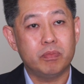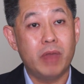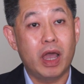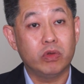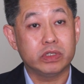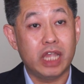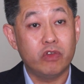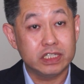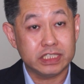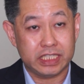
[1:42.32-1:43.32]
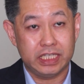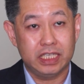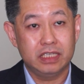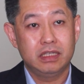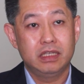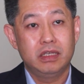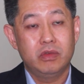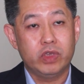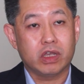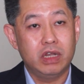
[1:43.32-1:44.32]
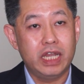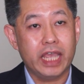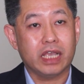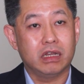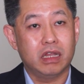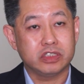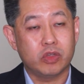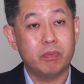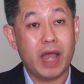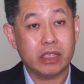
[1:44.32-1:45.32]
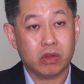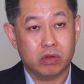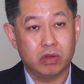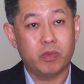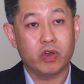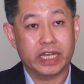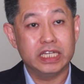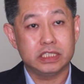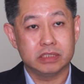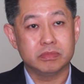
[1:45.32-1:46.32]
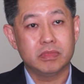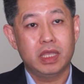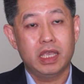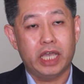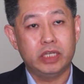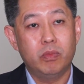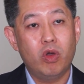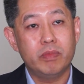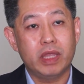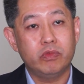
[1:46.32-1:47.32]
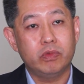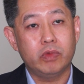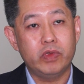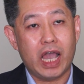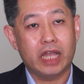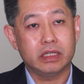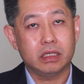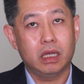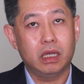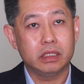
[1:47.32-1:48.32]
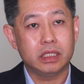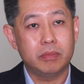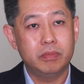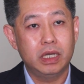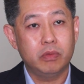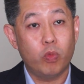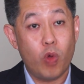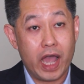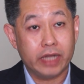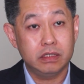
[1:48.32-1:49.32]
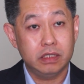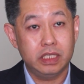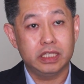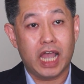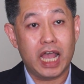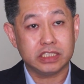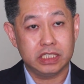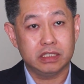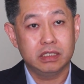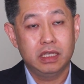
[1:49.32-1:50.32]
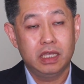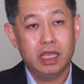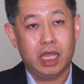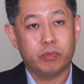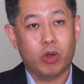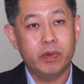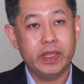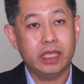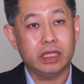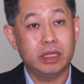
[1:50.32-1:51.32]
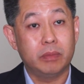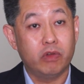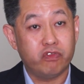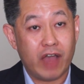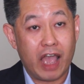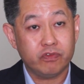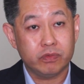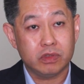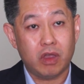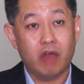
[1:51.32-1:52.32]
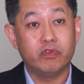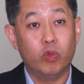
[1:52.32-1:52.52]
of biodiversity. We collect a lot of microorganisms. At the moment, we are number one in ASEAN and probably number five of the